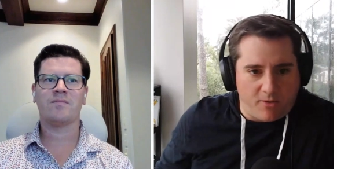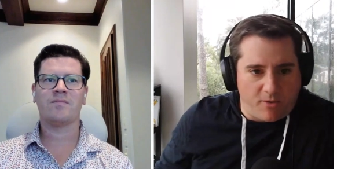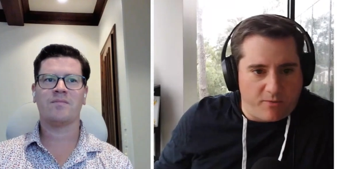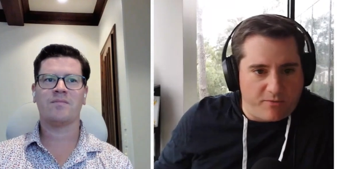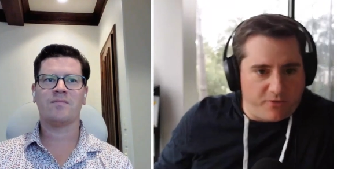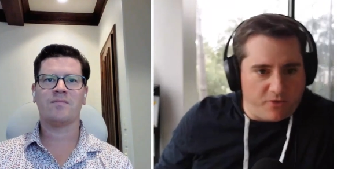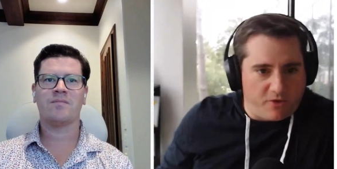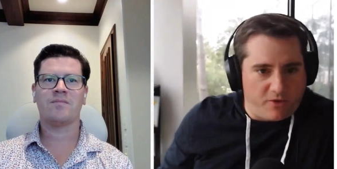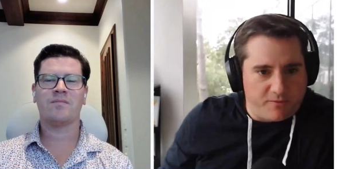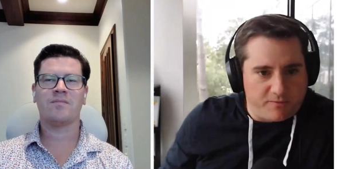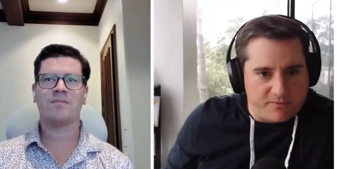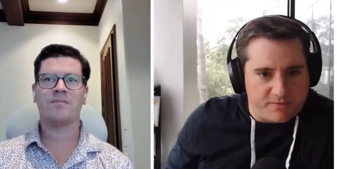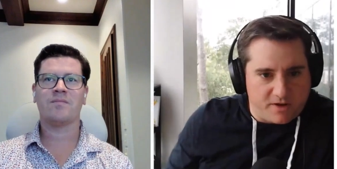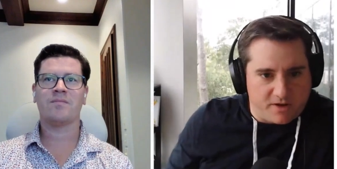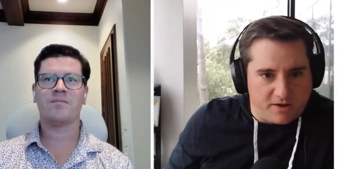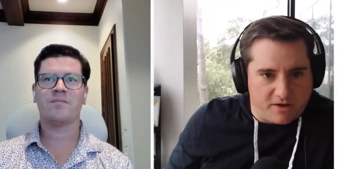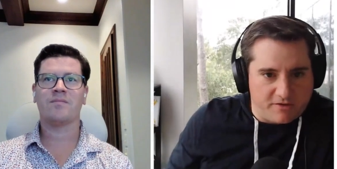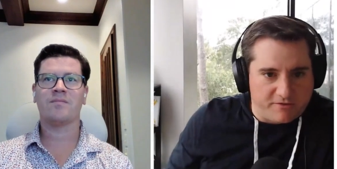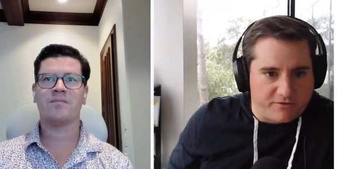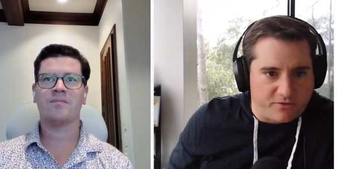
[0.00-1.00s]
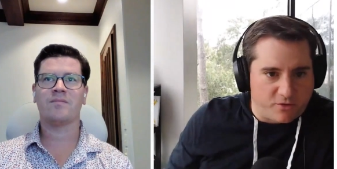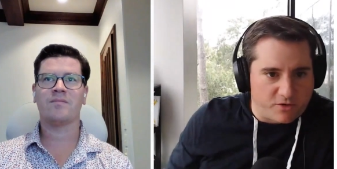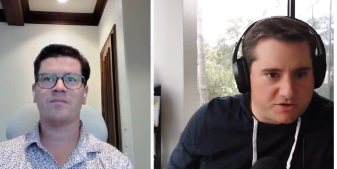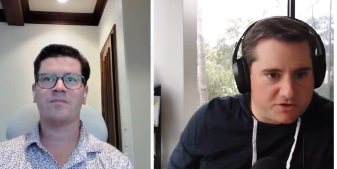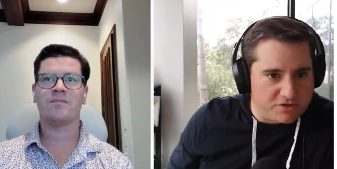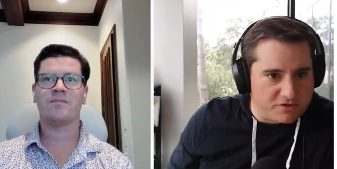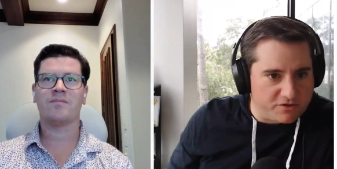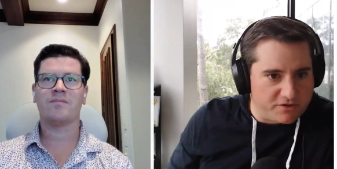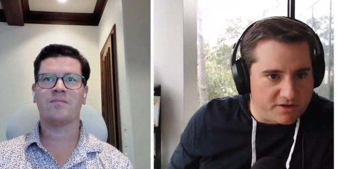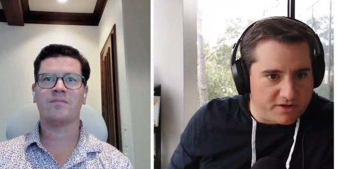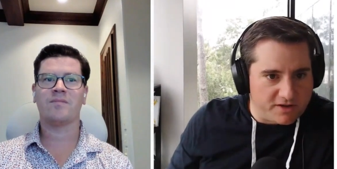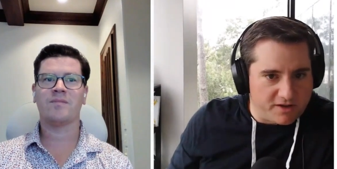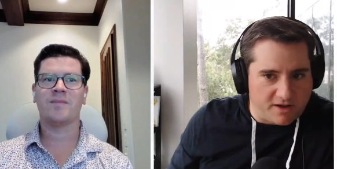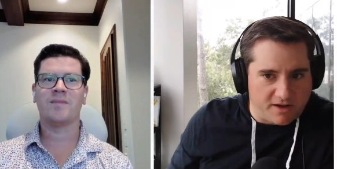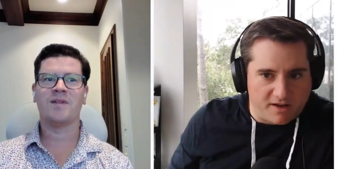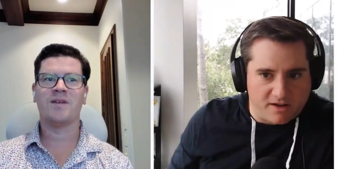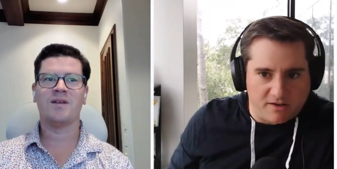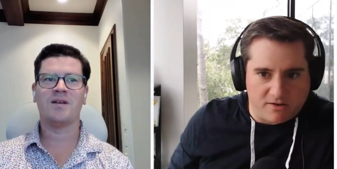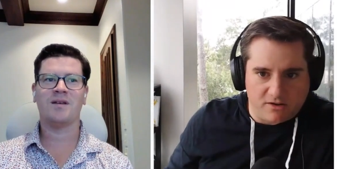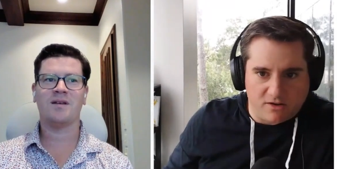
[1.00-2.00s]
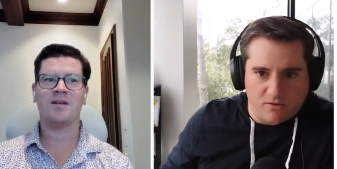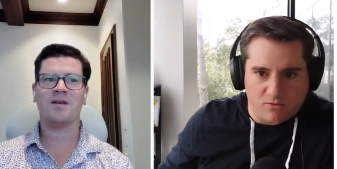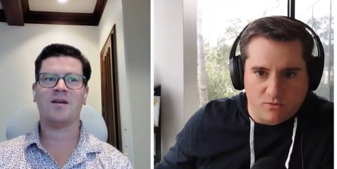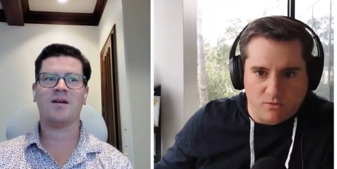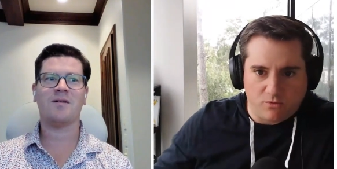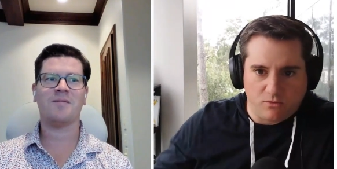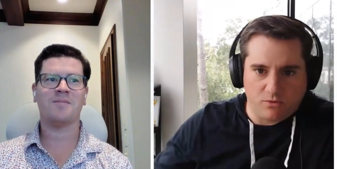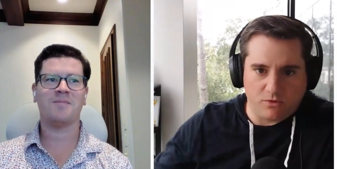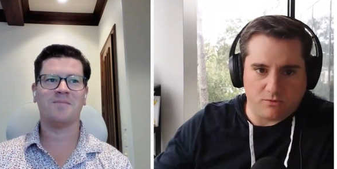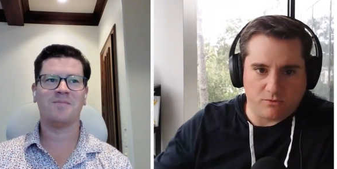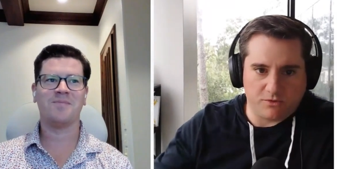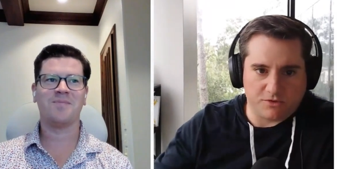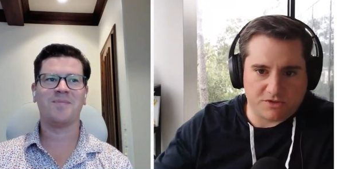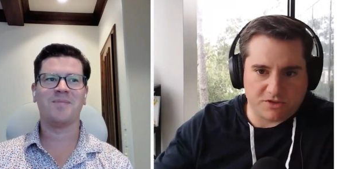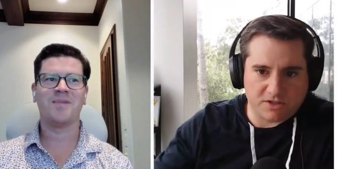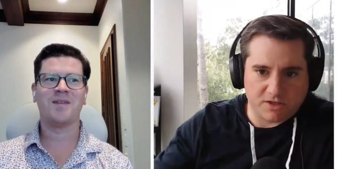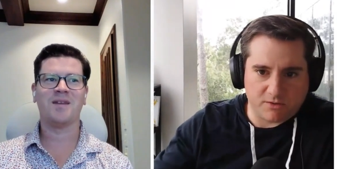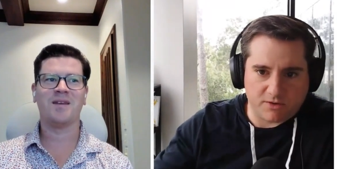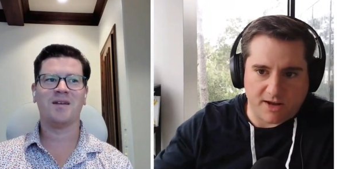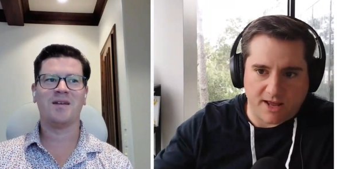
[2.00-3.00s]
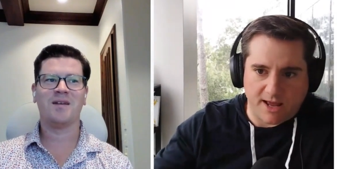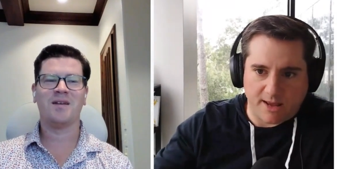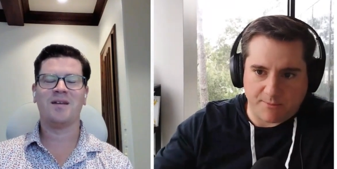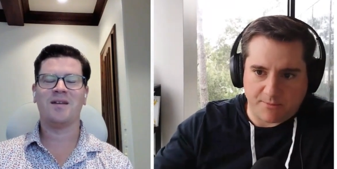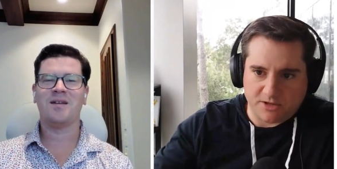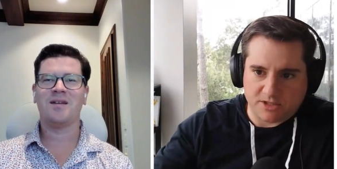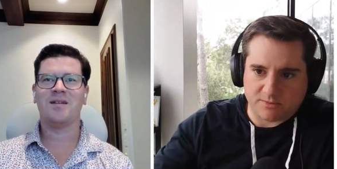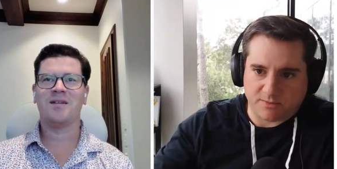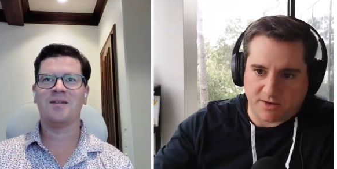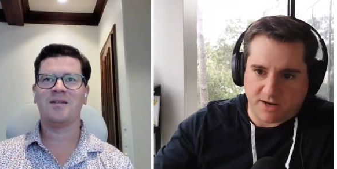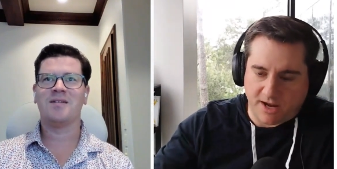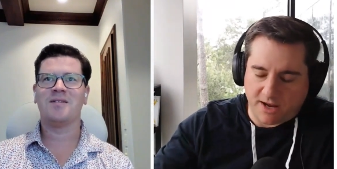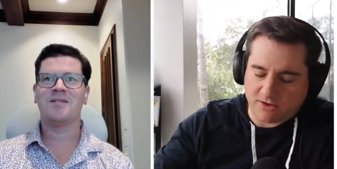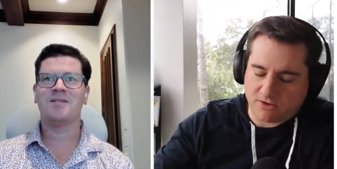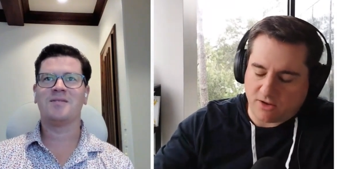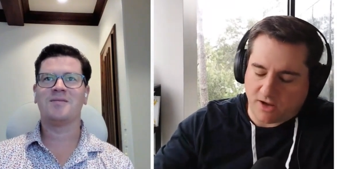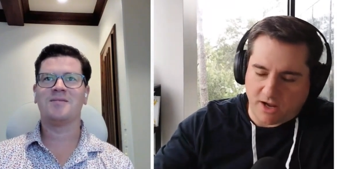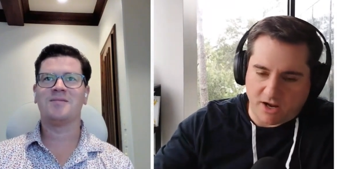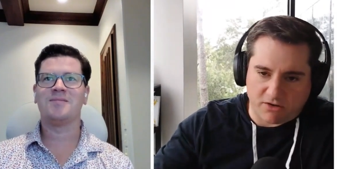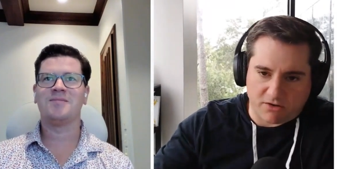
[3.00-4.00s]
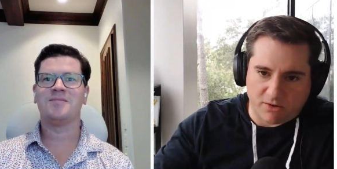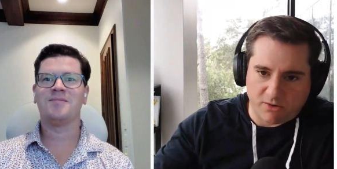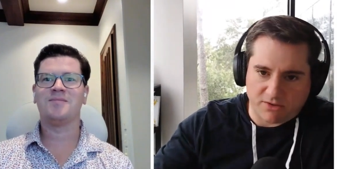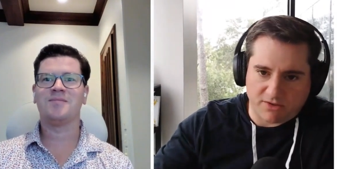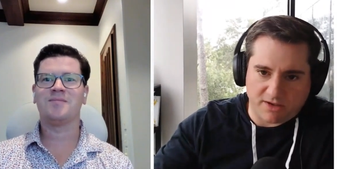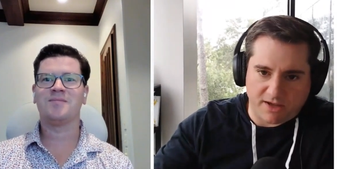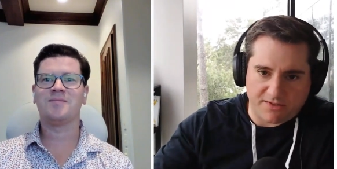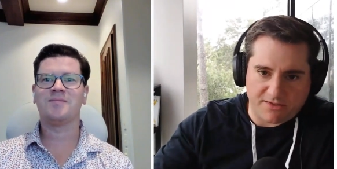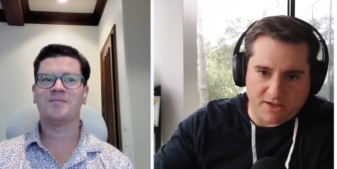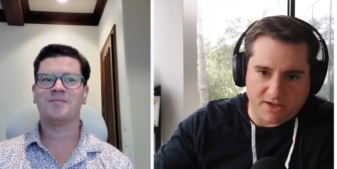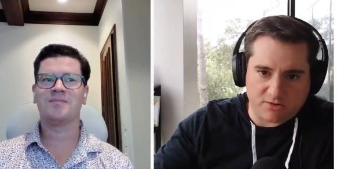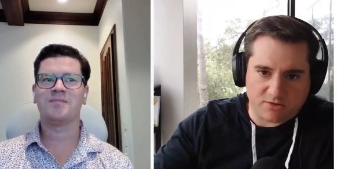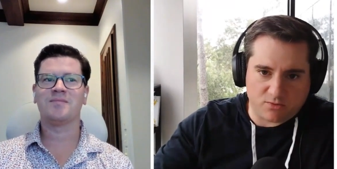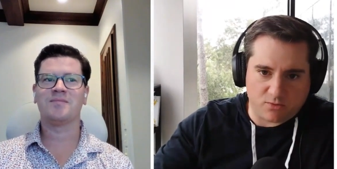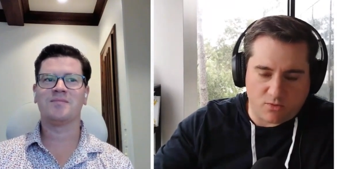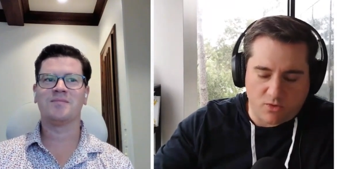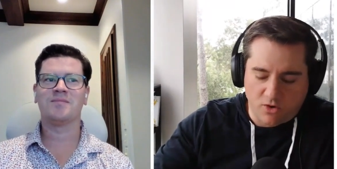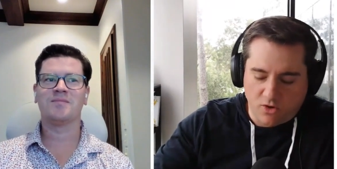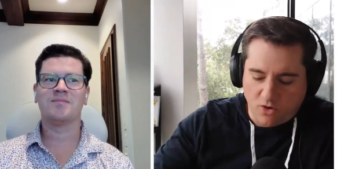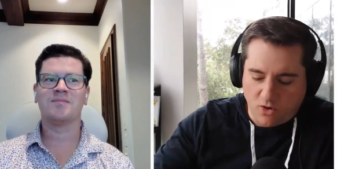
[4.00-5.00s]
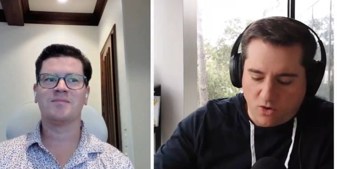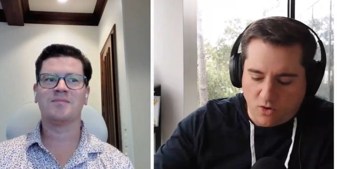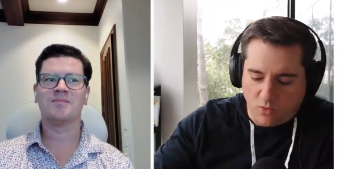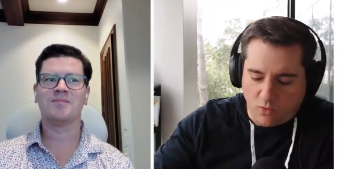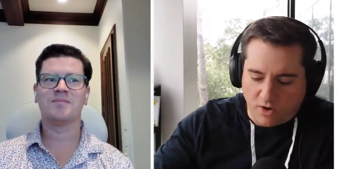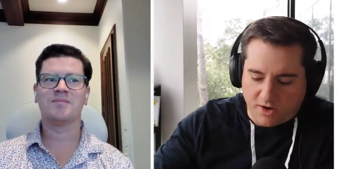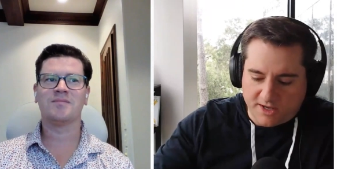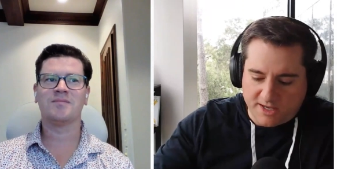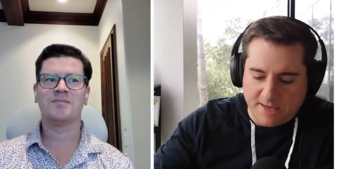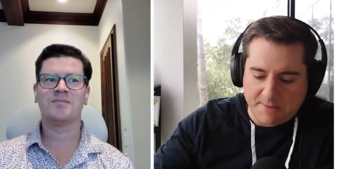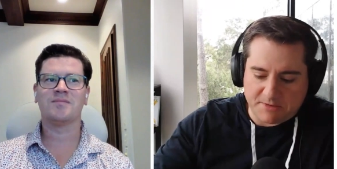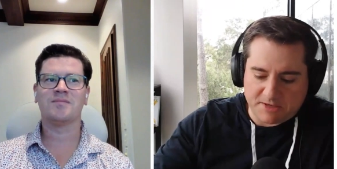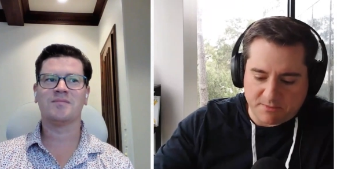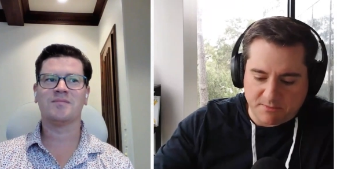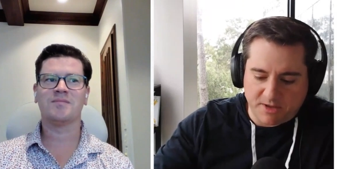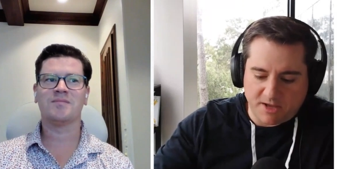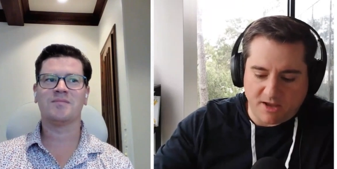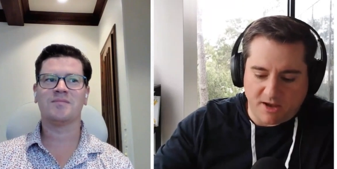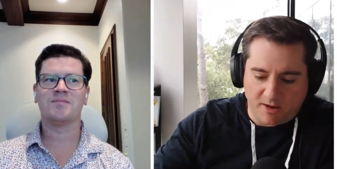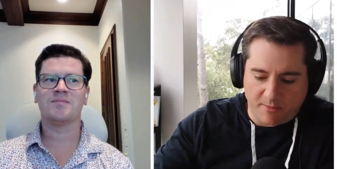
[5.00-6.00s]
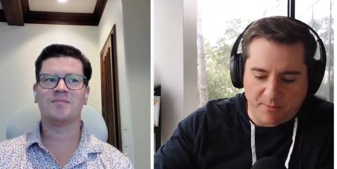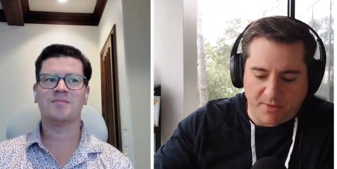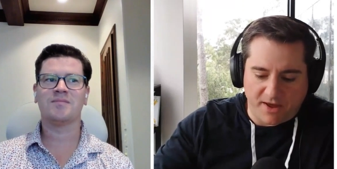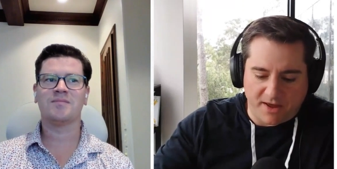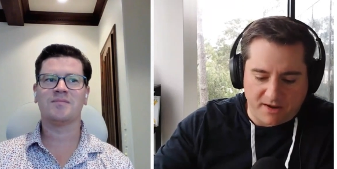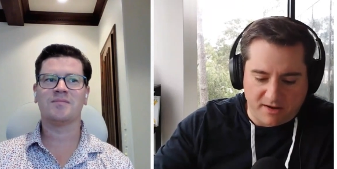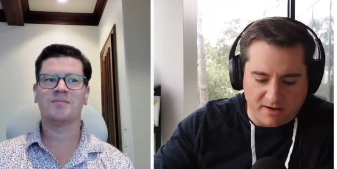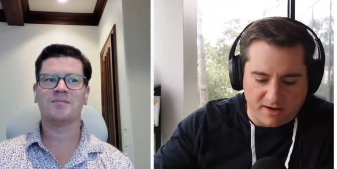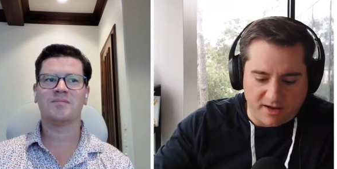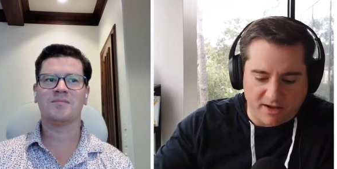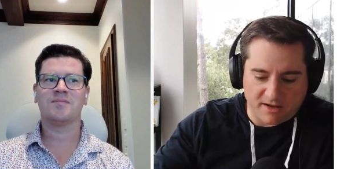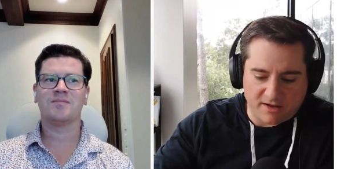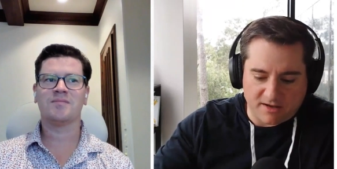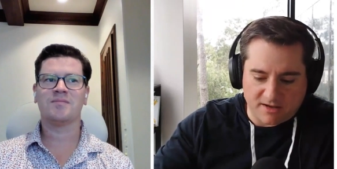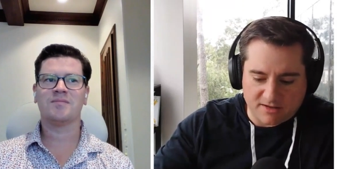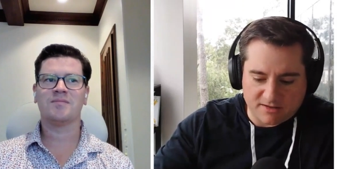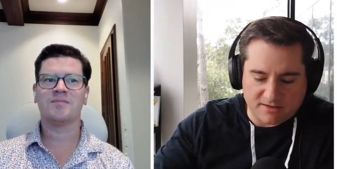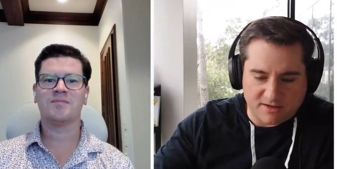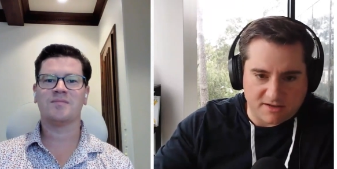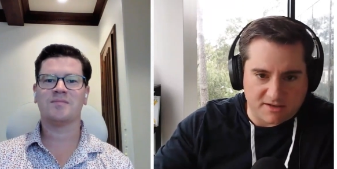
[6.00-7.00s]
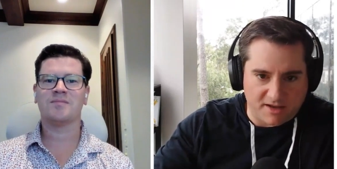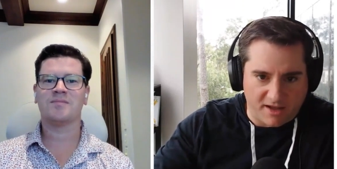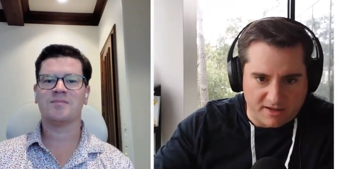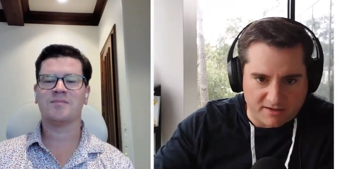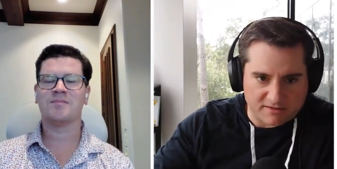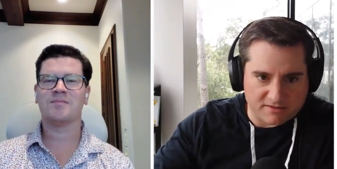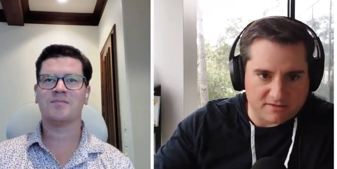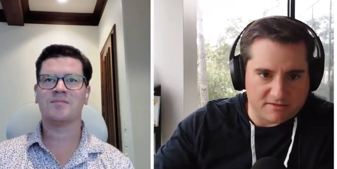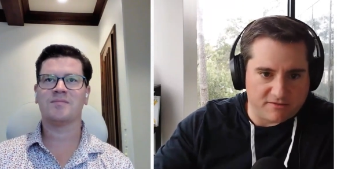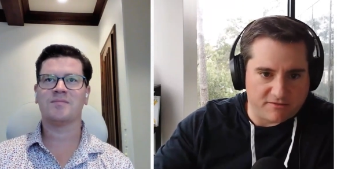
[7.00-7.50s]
Speaker 1: hopeful. Uh, unfortunately, uh, you know, we'll, we'll, we'll see what happens, but I I agree with you. It's what keeps me up at night is the debt.